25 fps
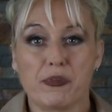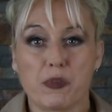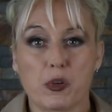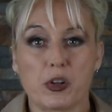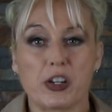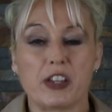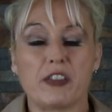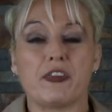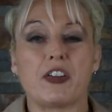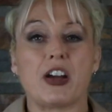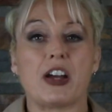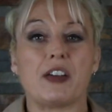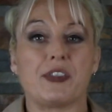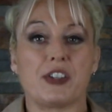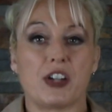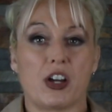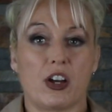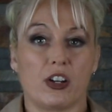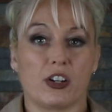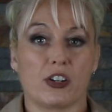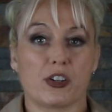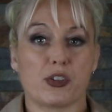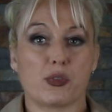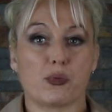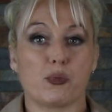
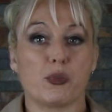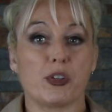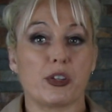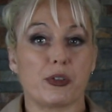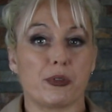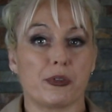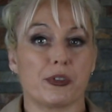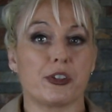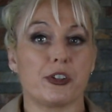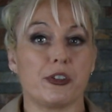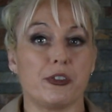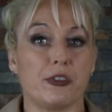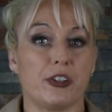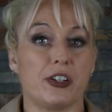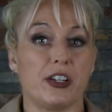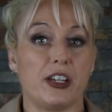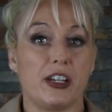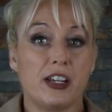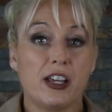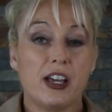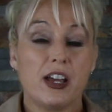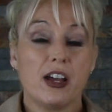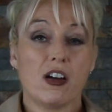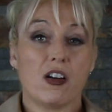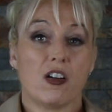$45 with
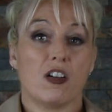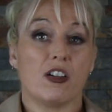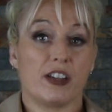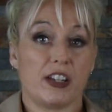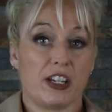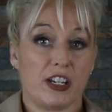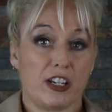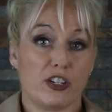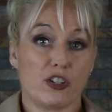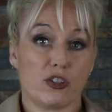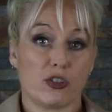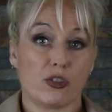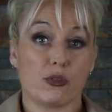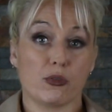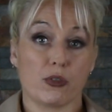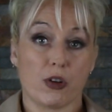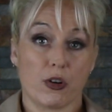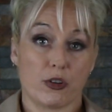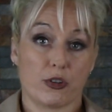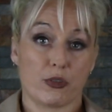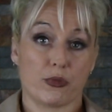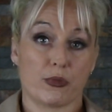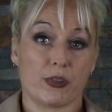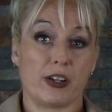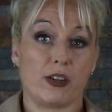gratuity on each
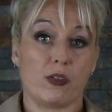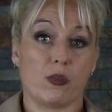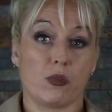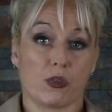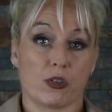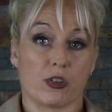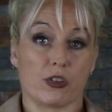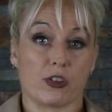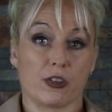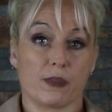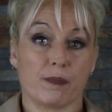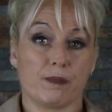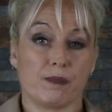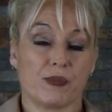grocery order.